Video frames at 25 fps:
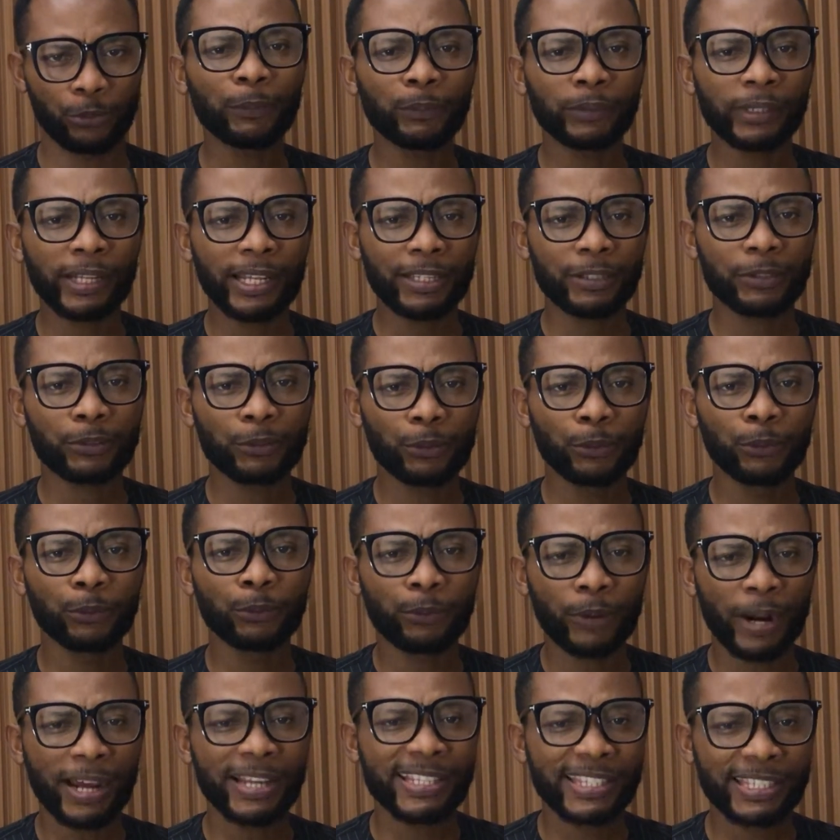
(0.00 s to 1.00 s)
Let's go
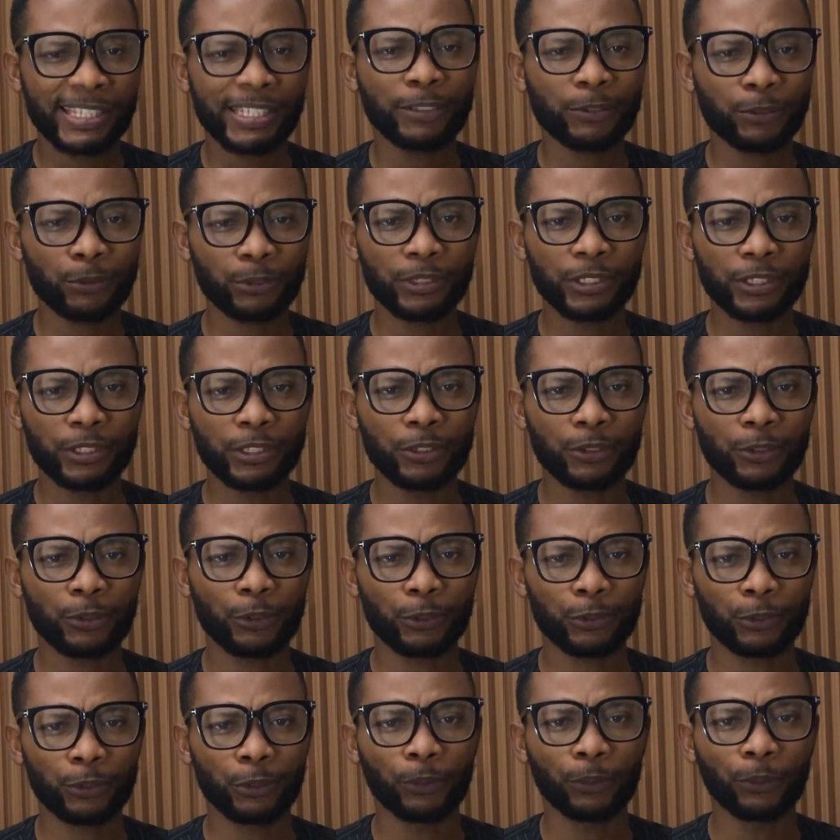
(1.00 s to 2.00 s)
right into the
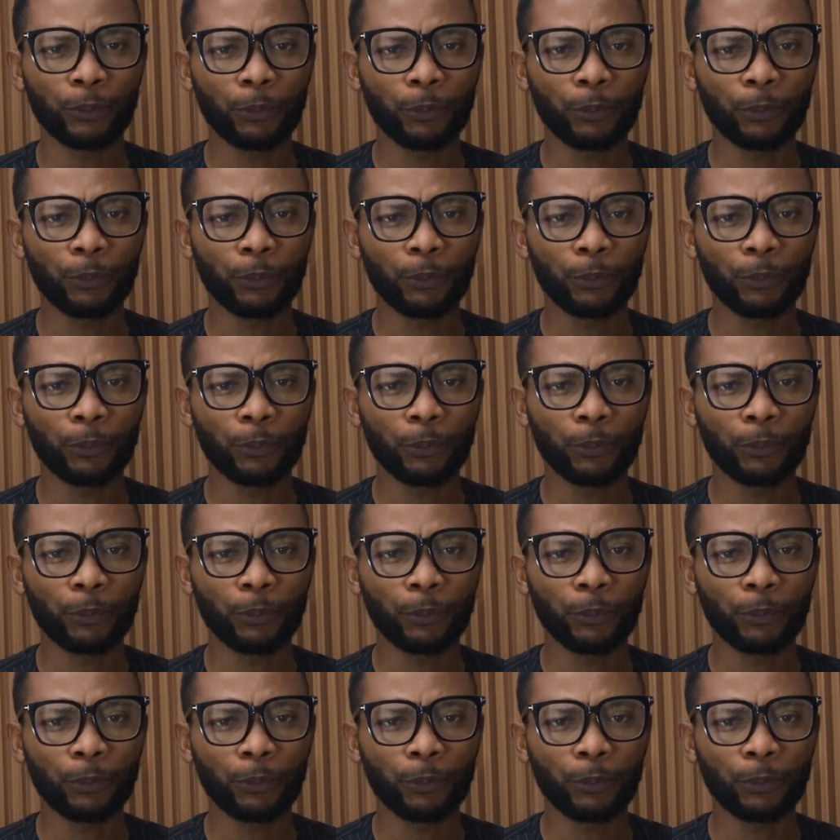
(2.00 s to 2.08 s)
discussion.